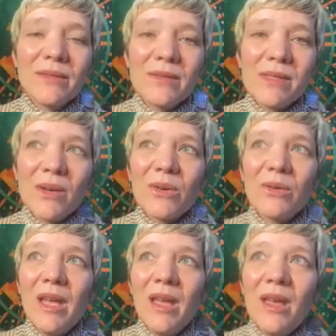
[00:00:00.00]

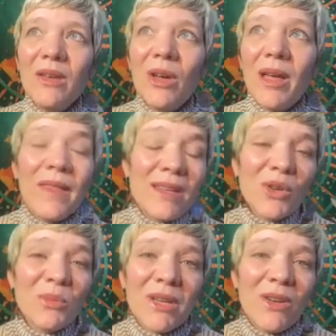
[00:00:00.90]
So, no, and they
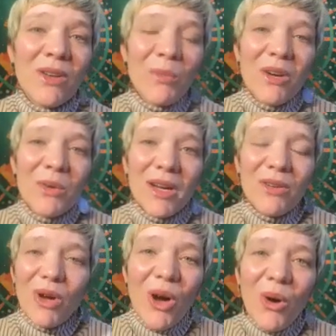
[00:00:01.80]
told me no matter where you
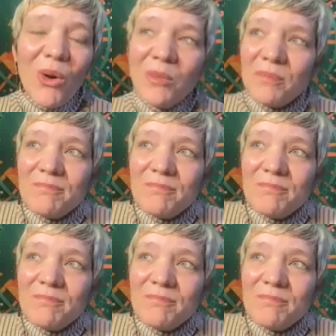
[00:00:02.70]
go,